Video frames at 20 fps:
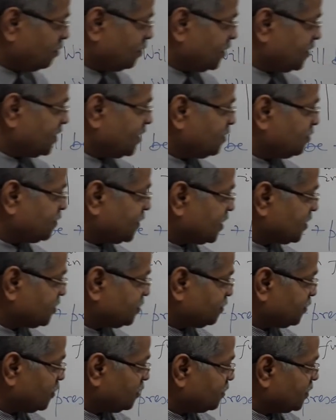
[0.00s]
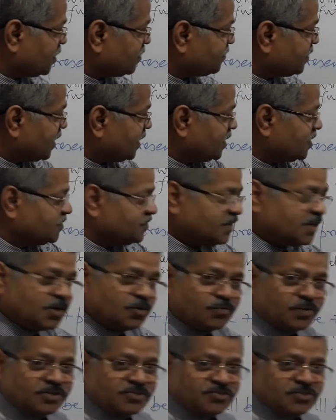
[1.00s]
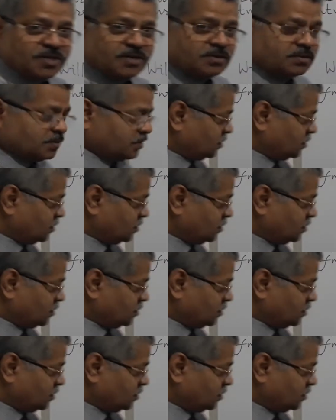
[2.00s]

present participle verb ing, question.